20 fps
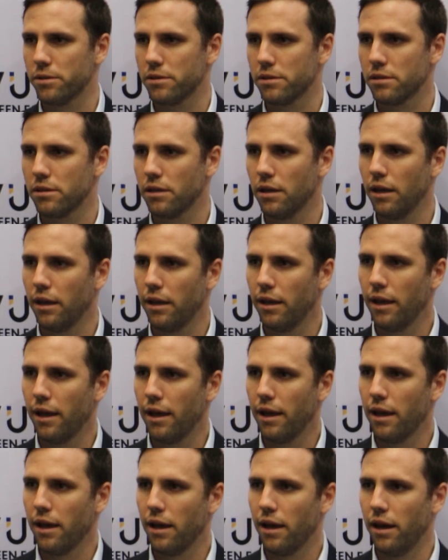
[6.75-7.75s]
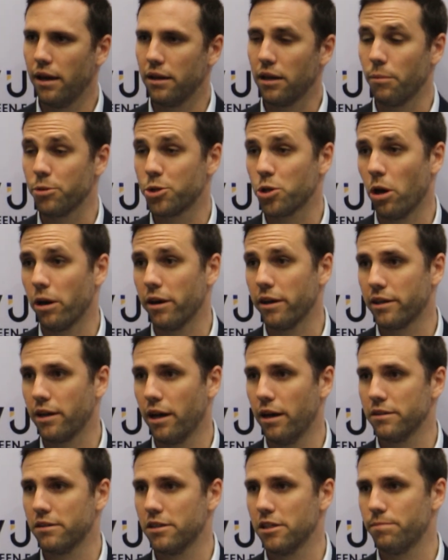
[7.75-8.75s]
And I'm a chartered
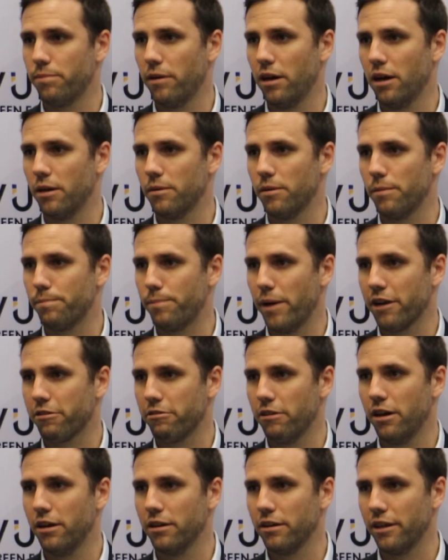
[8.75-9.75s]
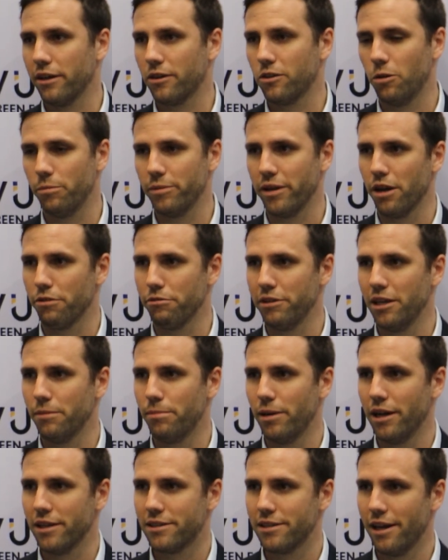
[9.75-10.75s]
accountant by background. They call me a
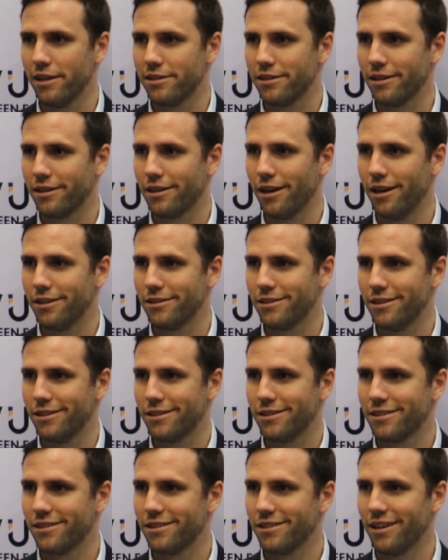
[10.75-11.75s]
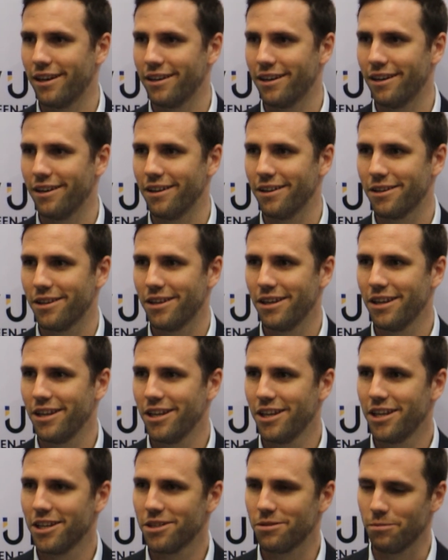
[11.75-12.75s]
rehabilitated accountant, and I'll
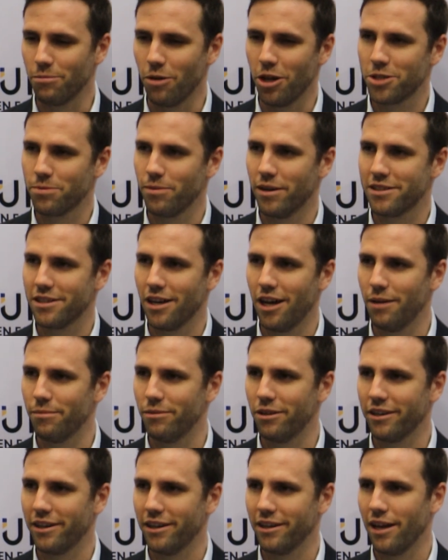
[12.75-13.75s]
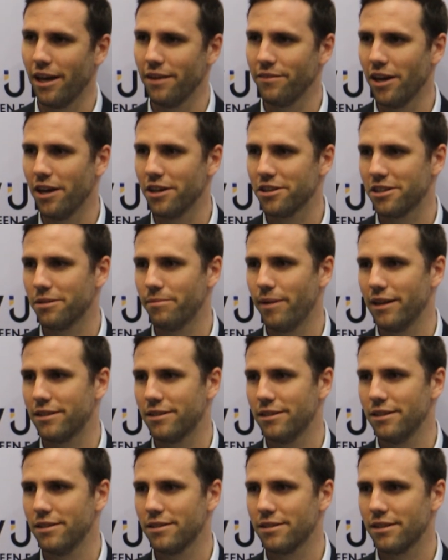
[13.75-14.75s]
spend most of my time looking at aviation
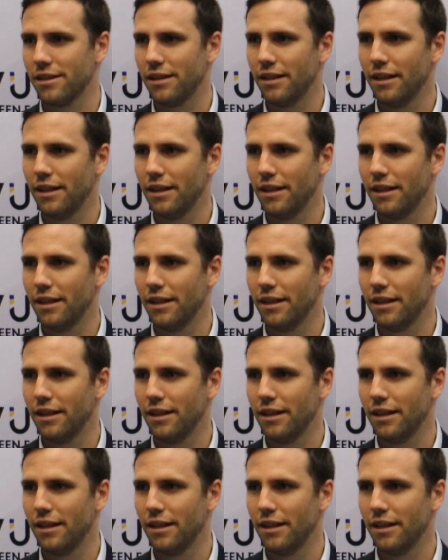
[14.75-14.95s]
matters.